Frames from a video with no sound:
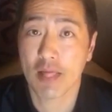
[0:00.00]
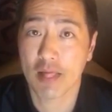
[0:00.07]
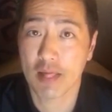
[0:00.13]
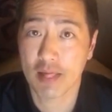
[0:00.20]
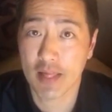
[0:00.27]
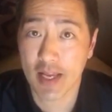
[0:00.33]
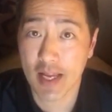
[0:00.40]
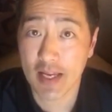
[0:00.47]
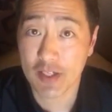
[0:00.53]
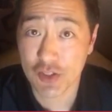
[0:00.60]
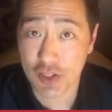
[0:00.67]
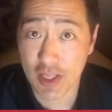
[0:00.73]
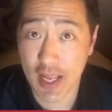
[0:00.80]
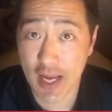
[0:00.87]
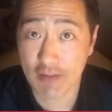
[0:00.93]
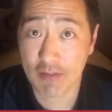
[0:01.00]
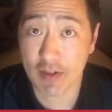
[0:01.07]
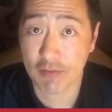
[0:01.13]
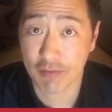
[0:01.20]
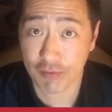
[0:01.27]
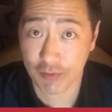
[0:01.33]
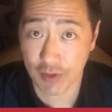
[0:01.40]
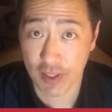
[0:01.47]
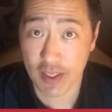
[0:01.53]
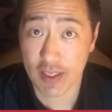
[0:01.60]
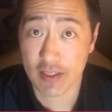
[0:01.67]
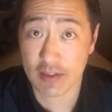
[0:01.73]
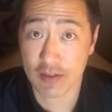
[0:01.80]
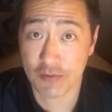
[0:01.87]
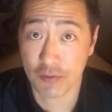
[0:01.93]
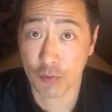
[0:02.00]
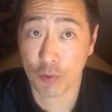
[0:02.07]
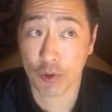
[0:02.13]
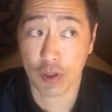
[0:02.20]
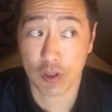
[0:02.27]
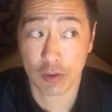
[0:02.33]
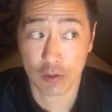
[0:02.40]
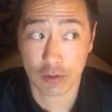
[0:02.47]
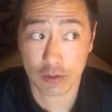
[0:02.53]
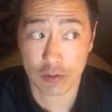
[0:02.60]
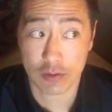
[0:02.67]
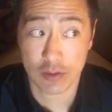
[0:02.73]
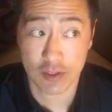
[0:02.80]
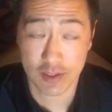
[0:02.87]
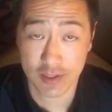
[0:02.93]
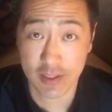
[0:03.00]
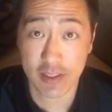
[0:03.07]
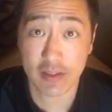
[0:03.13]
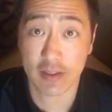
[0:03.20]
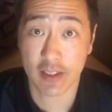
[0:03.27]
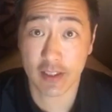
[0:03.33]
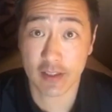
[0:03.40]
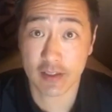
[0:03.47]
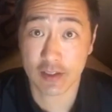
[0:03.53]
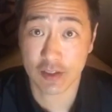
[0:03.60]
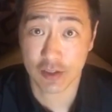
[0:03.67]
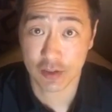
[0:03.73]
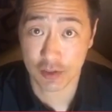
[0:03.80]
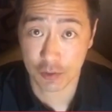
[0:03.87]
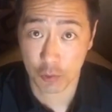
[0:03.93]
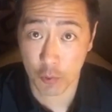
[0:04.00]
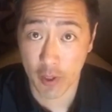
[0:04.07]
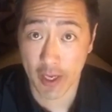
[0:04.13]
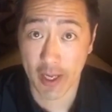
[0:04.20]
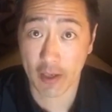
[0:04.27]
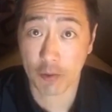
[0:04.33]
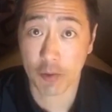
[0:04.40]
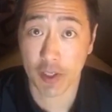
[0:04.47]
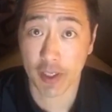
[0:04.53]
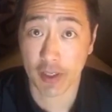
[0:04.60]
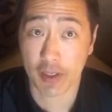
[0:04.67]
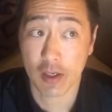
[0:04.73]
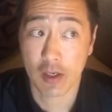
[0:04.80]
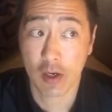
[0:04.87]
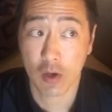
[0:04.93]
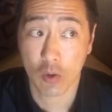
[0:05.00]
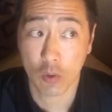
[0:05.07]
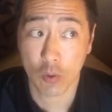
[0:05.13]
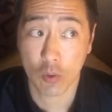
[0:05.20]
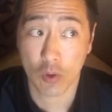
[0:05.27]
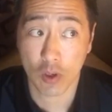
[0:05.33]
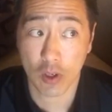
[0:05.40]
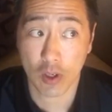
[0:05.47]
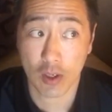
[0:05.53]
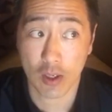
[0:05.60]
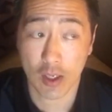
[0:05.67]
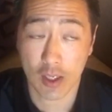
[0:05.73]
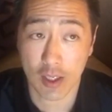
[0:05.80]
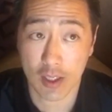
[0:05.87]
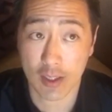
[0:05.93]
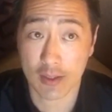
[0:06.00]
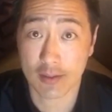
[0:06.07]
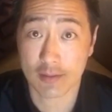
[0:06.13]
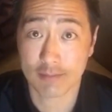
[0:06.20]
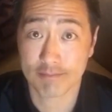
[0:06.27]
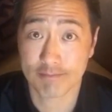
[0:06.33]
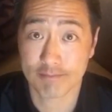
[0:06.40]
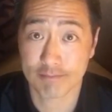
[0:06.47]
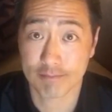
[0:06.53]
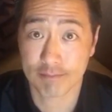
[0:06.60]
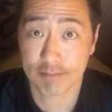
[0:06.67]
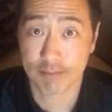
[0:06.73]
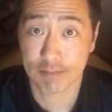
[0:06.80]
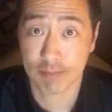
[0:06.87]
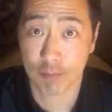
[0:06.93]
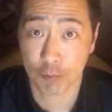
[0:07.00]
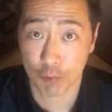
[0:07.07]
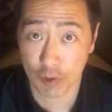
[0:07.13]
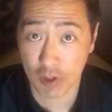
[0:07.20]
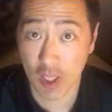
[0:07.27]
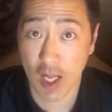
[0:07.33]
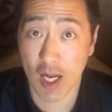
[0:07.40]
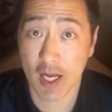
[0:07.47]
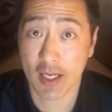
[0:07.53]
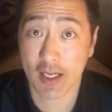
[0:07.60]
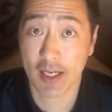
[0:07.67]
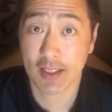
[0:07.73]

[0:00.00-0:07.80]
They actually have a phrase for stealing sweat equity or uh, relying